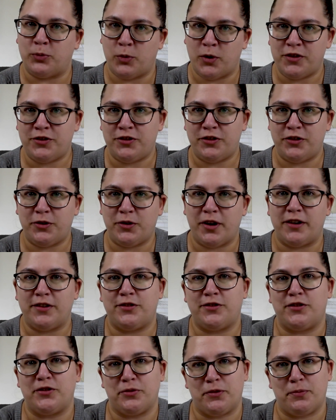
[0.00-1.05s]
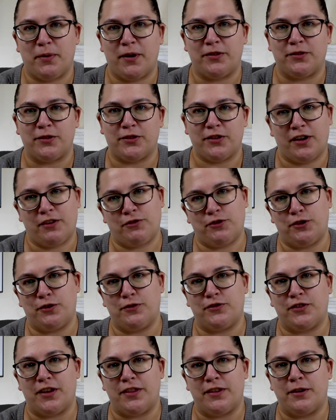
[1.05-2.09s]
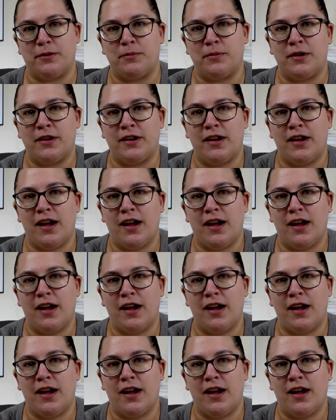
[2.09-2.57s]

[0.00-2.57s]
what do you guys do with puzzles after you've done them?